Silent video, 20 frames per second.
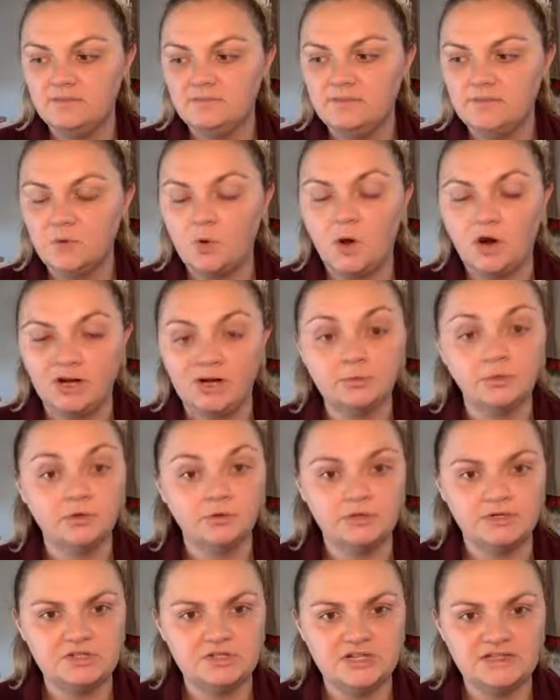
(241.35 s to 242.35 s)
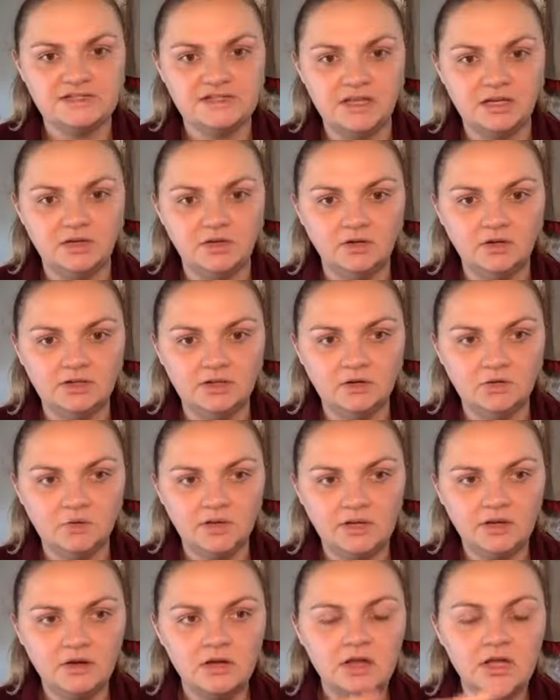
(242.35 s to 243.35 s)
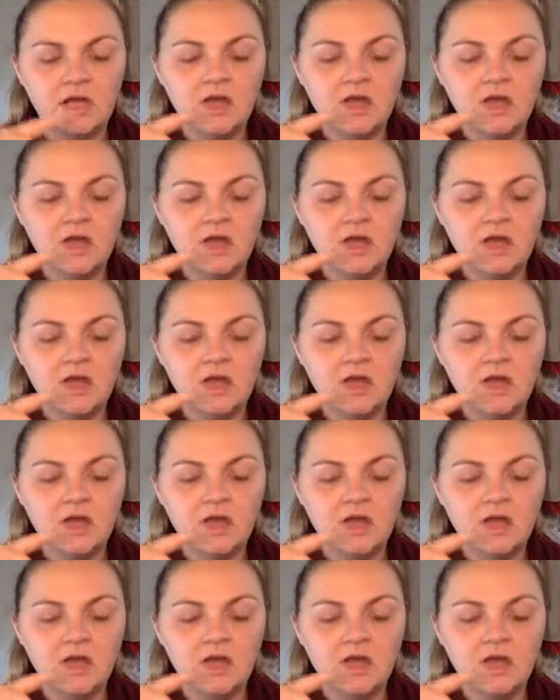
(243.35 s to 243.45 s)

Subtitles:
you are able to ingest that coconut oil.